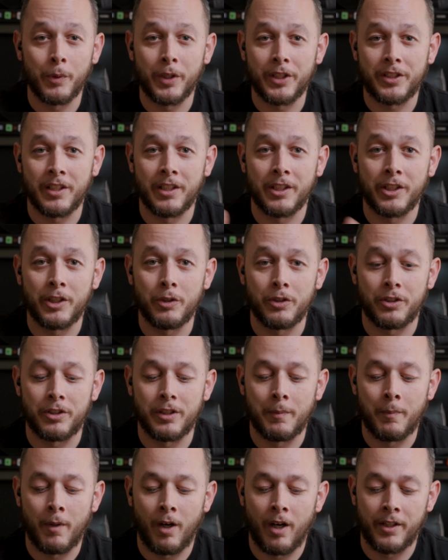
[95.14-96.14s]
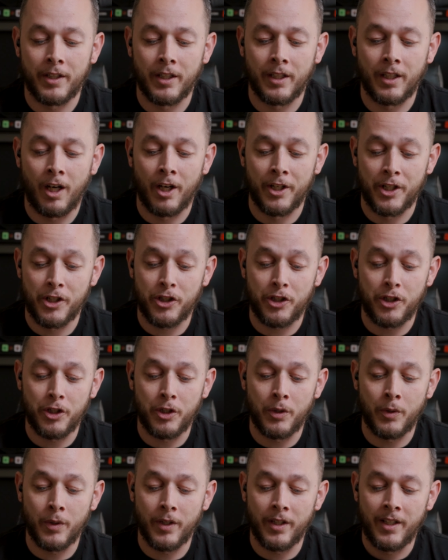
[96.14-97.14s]
recently used them on a, on a
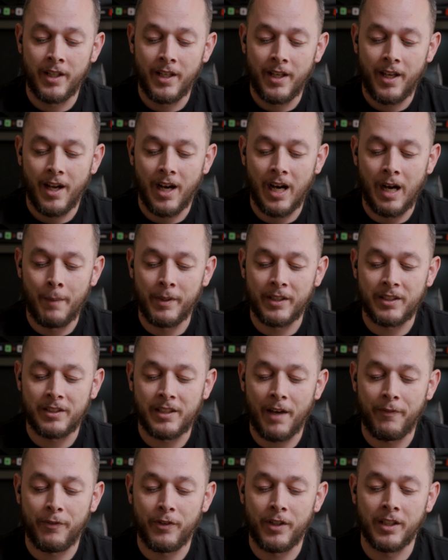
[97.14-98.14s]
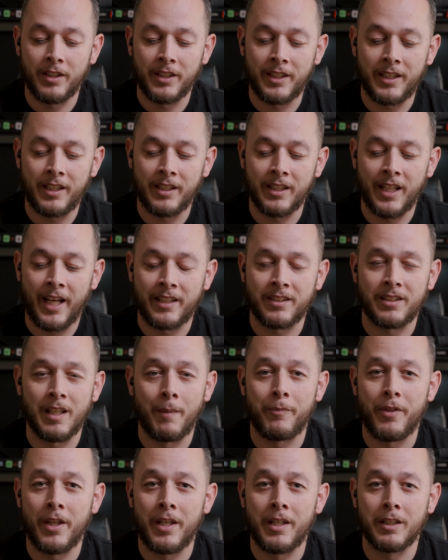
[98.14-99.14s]
shoot. Um, it's definitely like
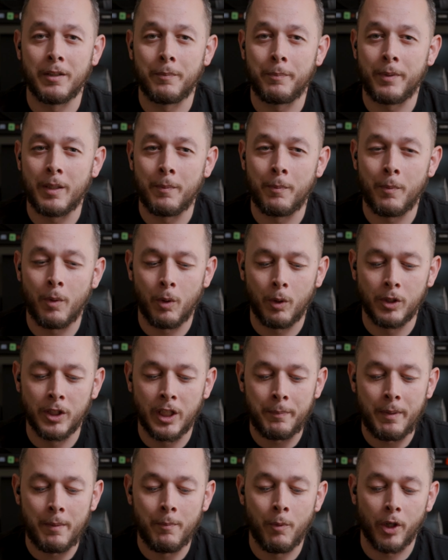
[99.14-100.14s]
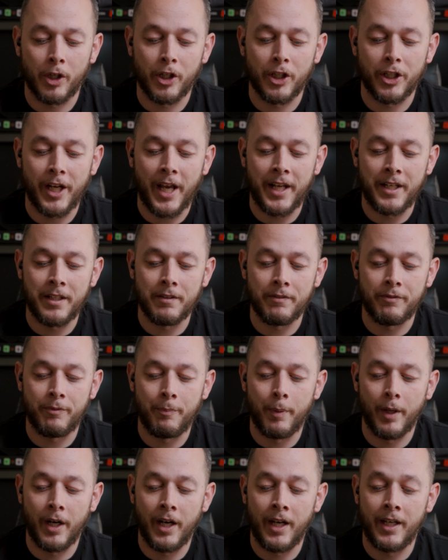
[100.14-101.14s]
something that'll be a, a, little bit more creative,
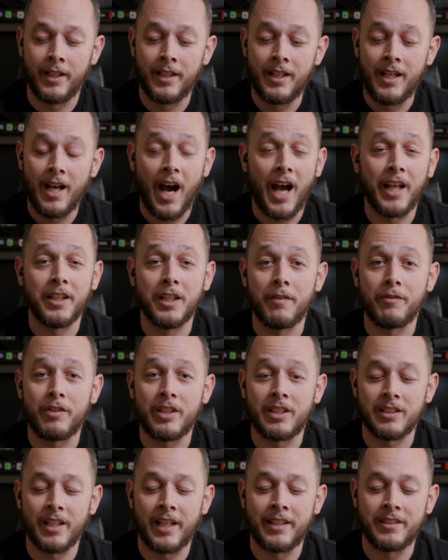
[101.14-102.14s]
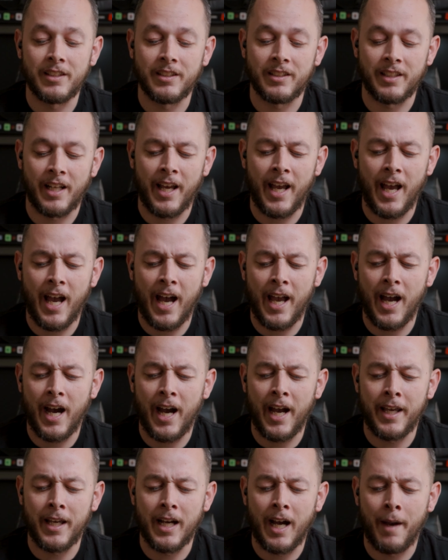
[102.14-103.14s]
but I love these lenses. And I,
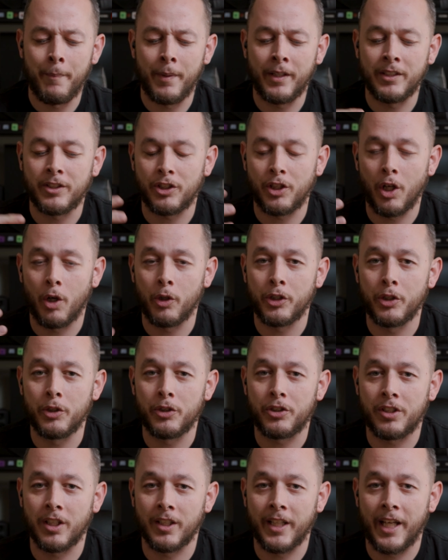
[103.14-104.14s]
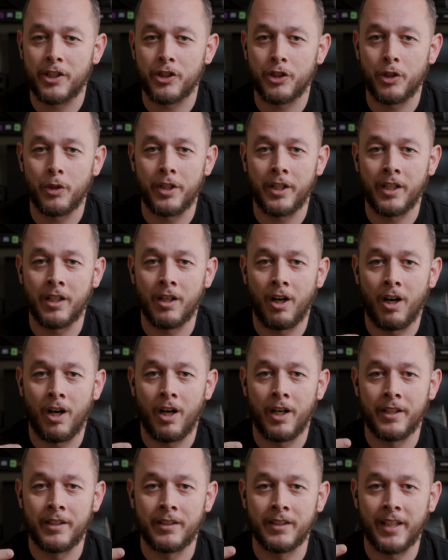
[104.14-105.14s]
I, I, have been so used to like shooting
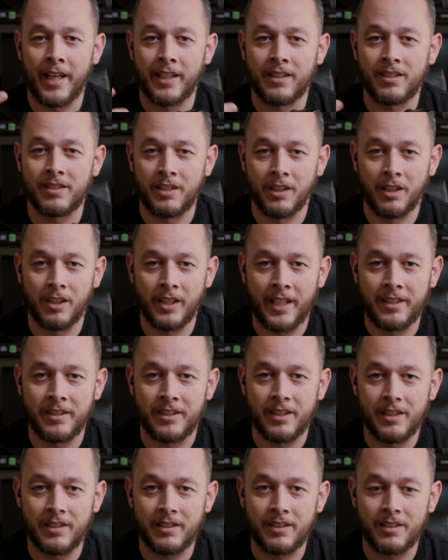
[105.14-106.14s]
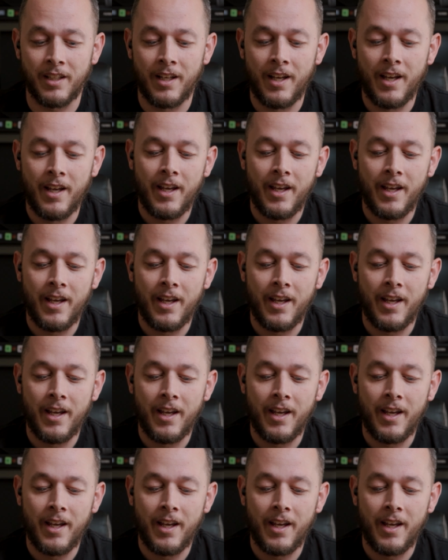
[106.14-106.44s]
on like still lenses